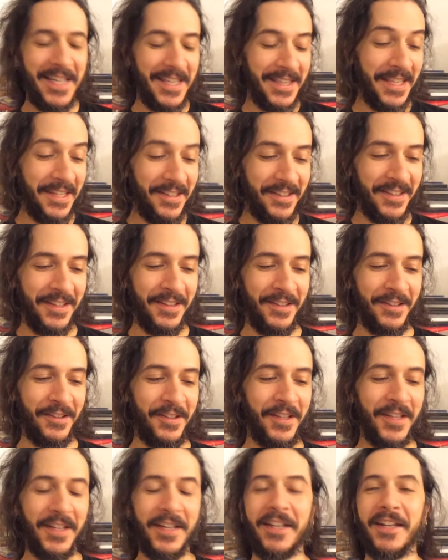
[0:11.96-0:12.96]
This
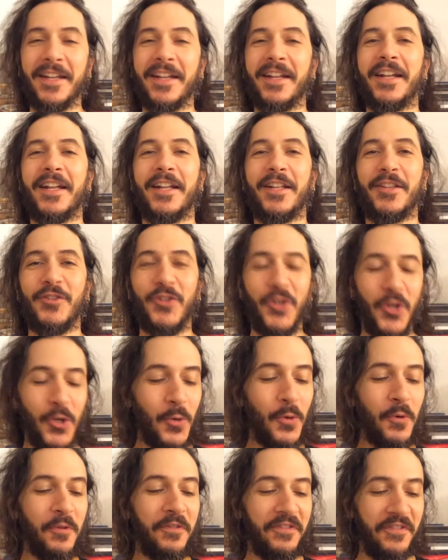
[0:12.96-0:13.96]
is
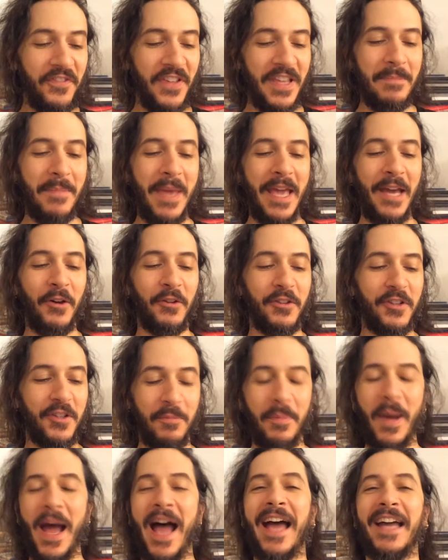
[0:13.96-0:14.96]
Two Female
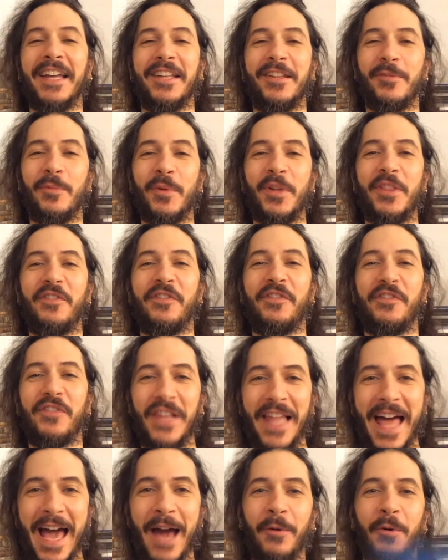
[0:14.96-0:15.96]
Spies with
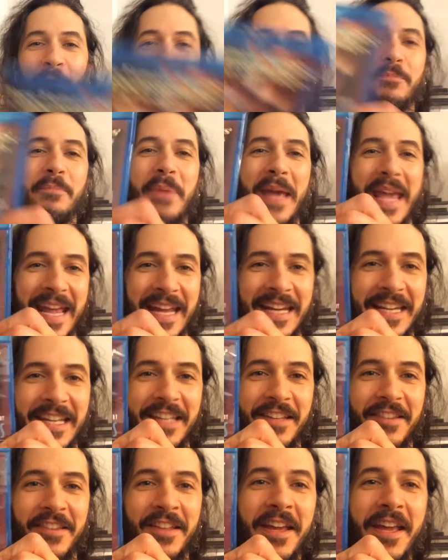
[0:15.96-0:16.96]
Flowered
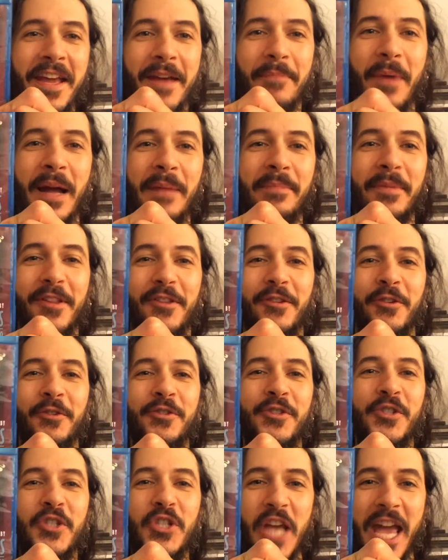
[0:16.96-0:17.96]
Panties by
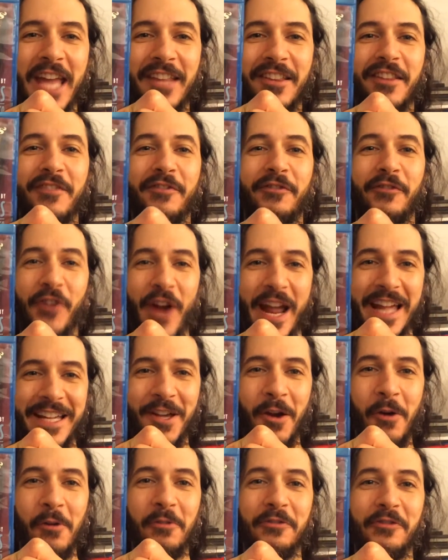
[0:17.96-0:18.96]
Mr. Jess
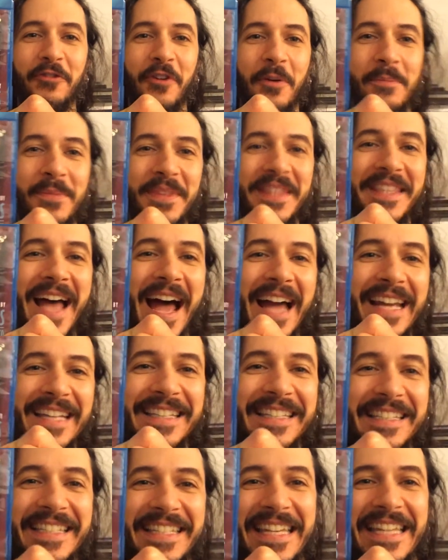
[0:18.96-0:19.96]
Franco from
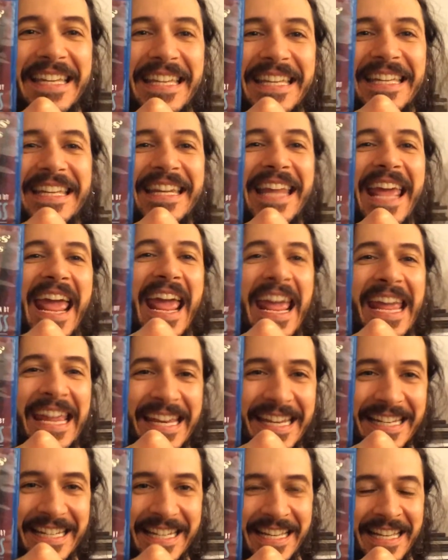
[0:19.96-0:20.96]

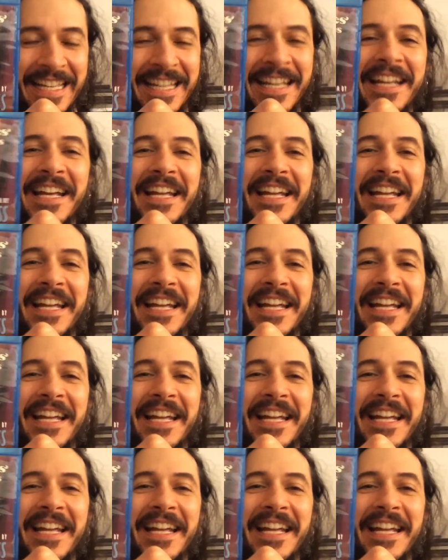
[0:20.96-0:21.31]
1980.